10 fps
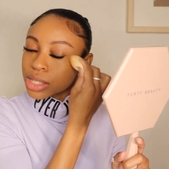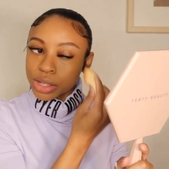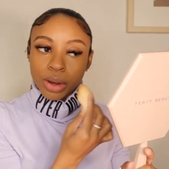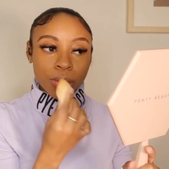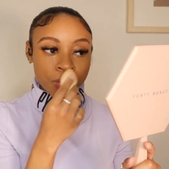
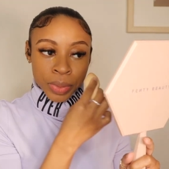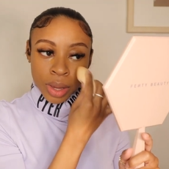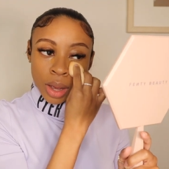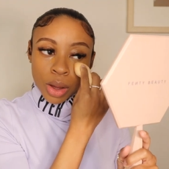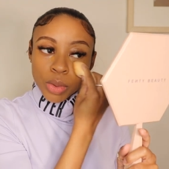So
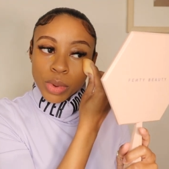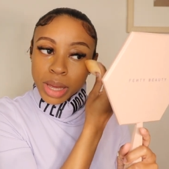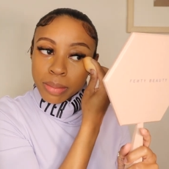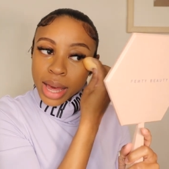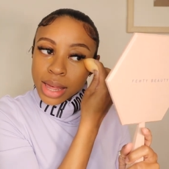
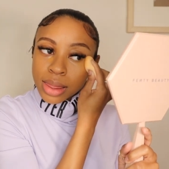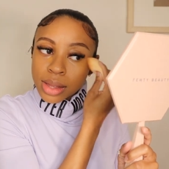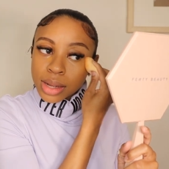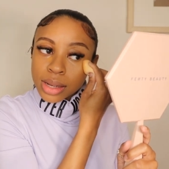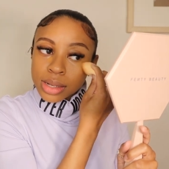we made
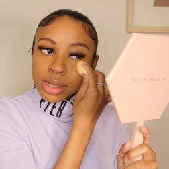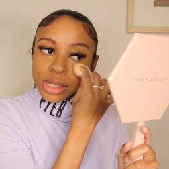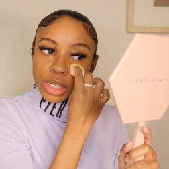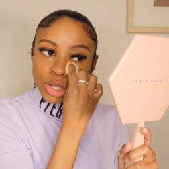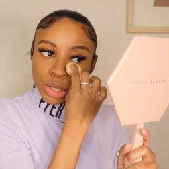the
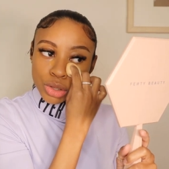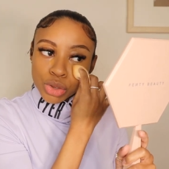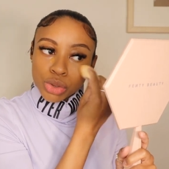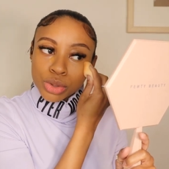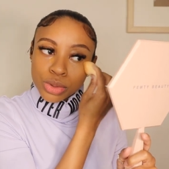decision
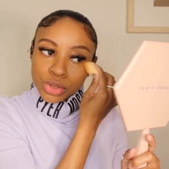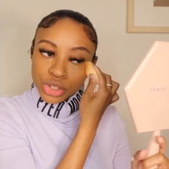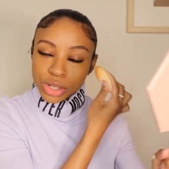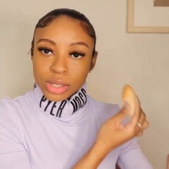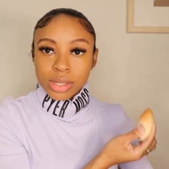to
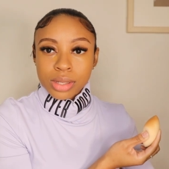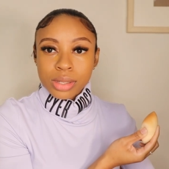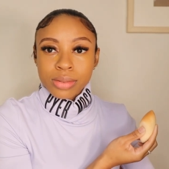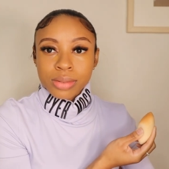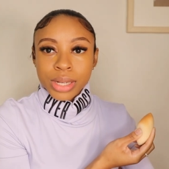
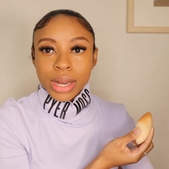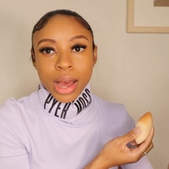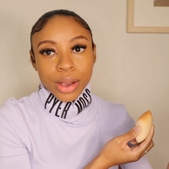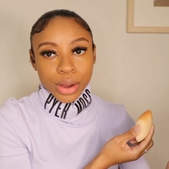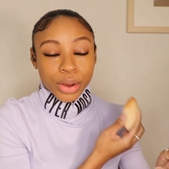just
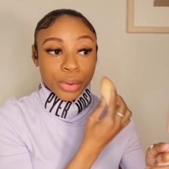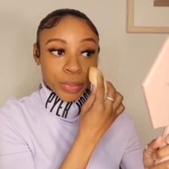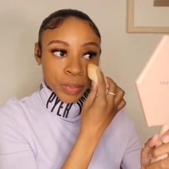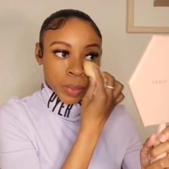not go.